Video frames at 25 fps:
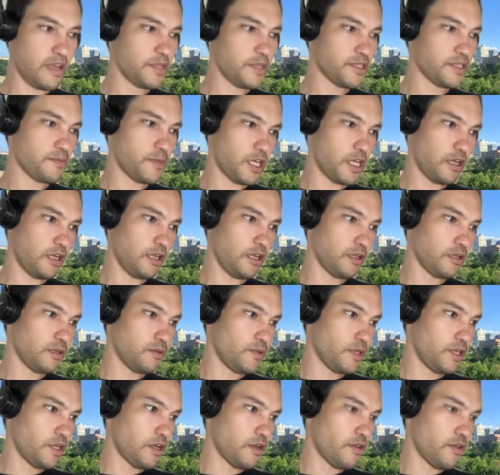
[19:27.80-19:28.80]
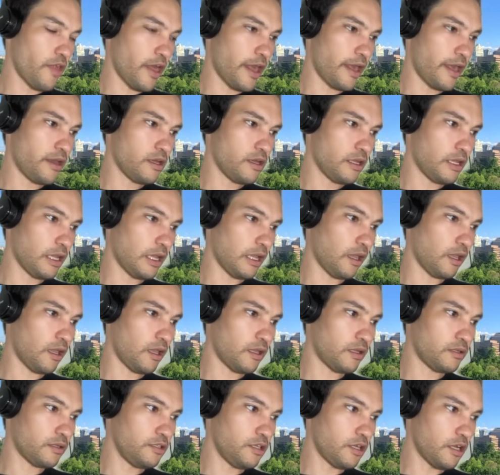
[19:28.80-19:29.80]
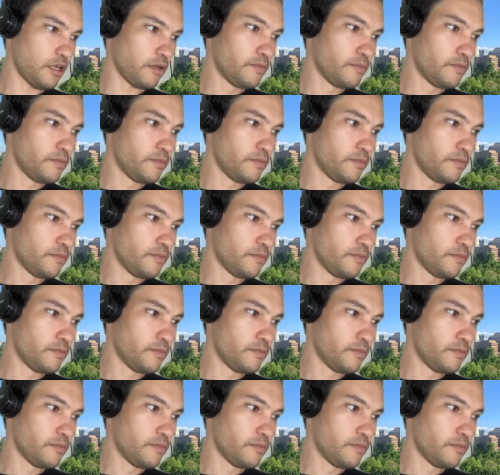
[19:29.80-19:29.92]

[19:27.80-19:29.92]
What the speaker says: is money, and we know that. And